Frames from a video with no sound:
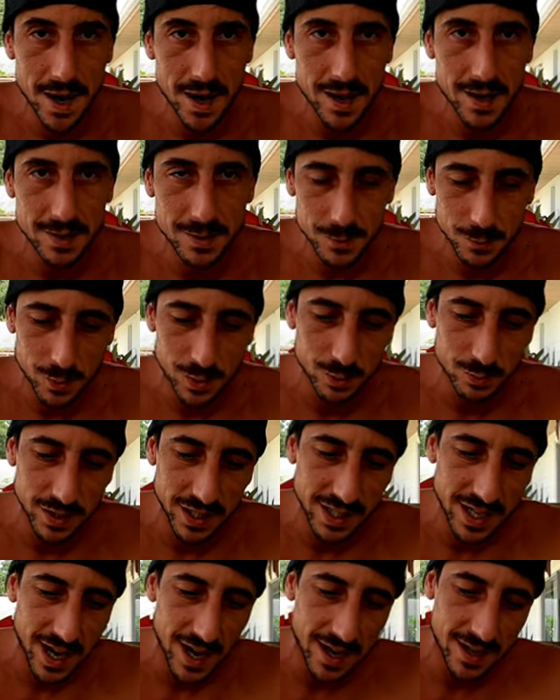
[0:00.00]
but, what do
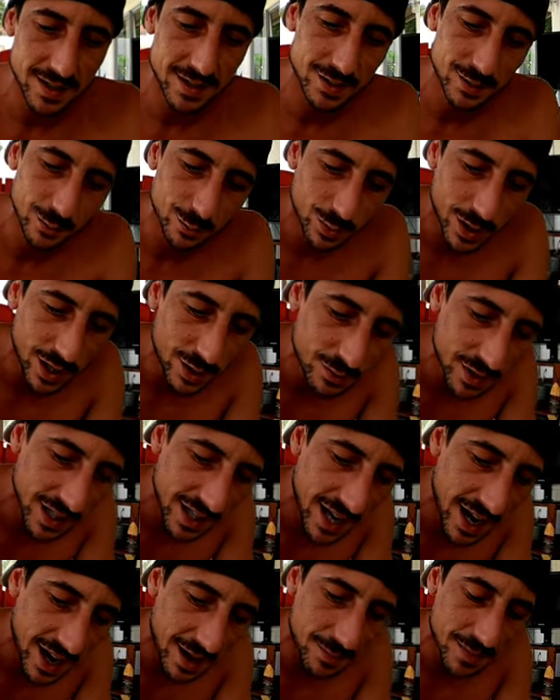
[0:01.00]
we got? What do
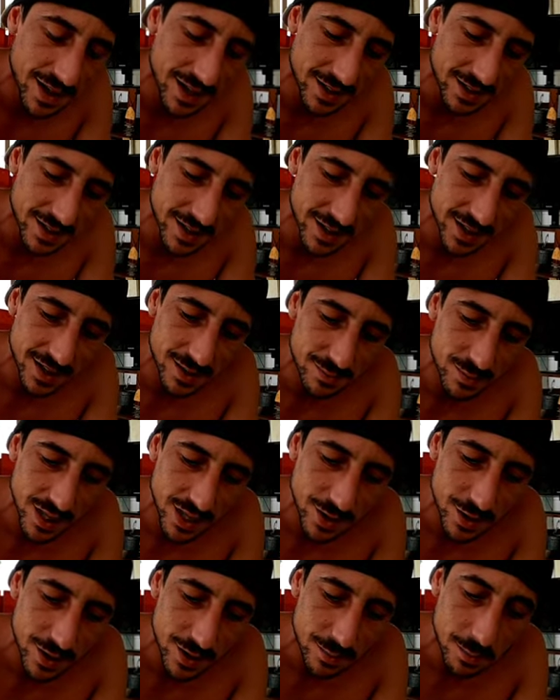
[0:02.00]
we got, man? Could it
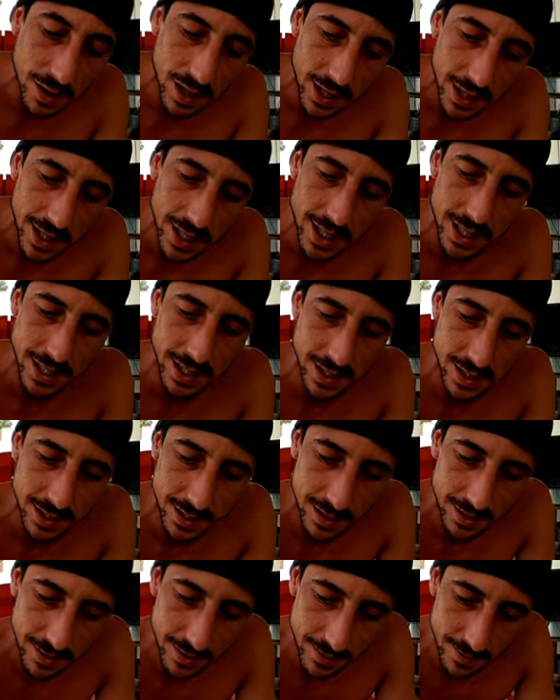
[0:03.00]
be good? Please.
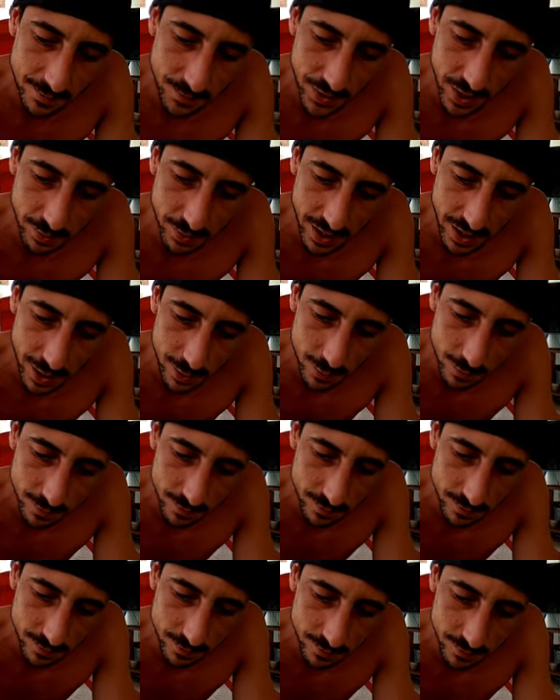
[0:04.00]
Here we go.
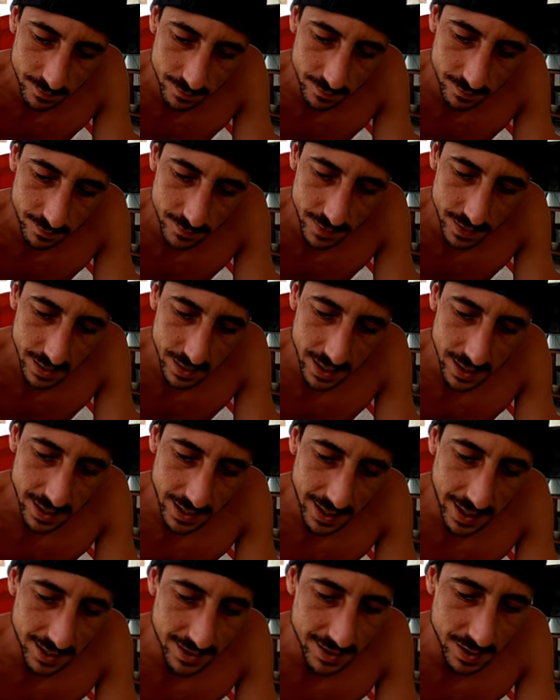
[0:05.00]

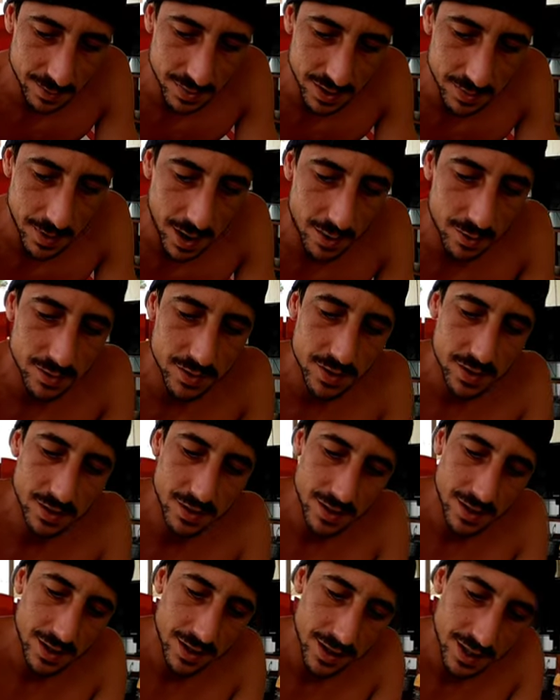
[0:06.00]
Got some smalls.
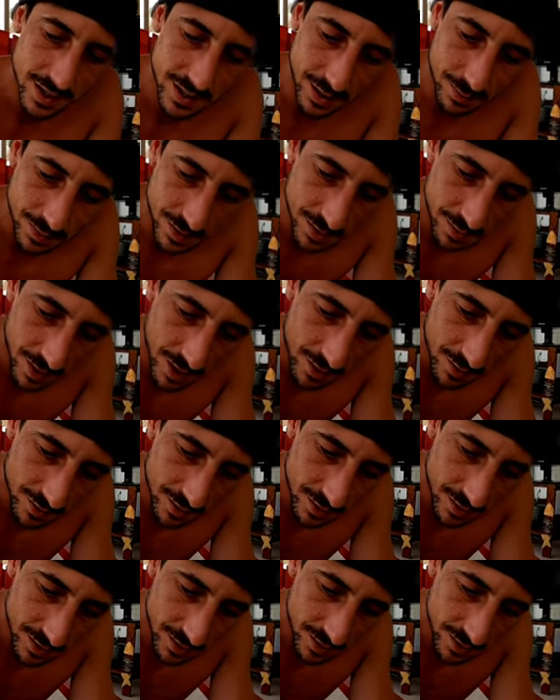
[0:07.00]
Some
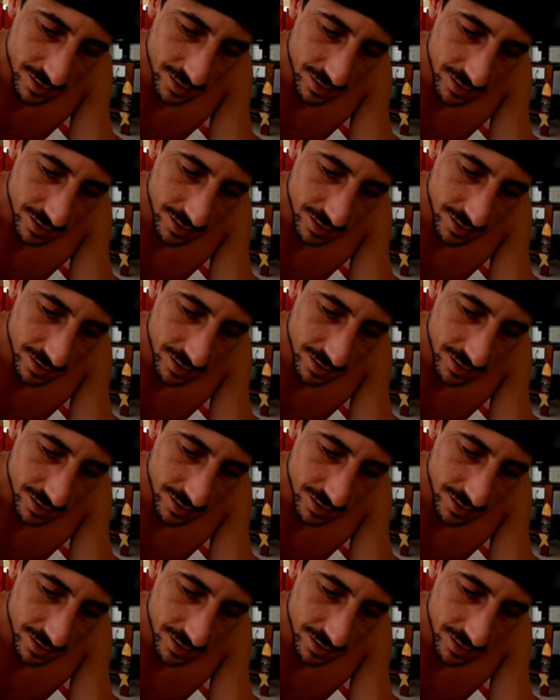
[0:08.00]
smalls.